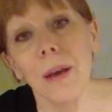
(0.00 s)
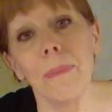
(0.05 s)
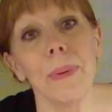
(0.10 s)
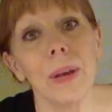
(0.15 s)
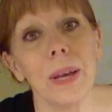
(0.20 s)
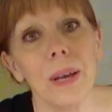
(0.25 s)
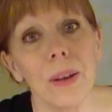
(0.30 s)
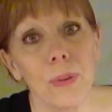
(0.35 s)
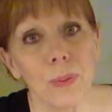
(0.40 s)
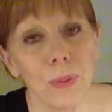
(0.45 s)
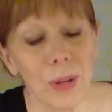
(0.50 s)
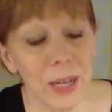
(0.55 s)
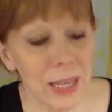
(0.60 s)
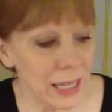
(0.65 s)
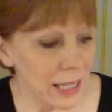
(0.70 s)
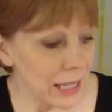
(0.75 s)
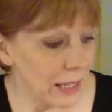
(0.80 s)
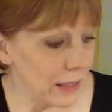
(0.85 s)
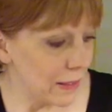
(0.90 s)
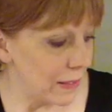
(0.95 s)
because we're going
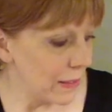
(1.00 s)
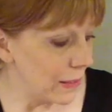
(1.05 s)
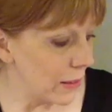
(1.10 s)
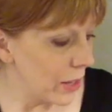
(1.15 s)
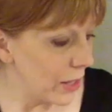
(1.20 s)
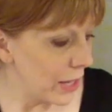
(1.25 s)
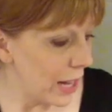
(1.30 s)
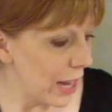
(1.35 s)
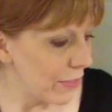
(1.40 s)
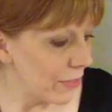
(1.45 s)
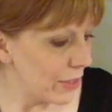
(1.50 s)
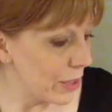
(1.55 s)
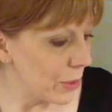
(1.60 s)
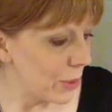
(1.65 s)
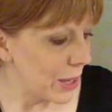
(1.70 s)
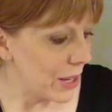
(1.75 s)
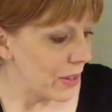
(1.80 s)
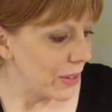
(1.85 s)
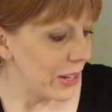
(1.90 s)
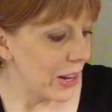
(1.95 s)
to get salt
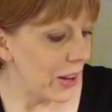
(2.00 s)
everywhere.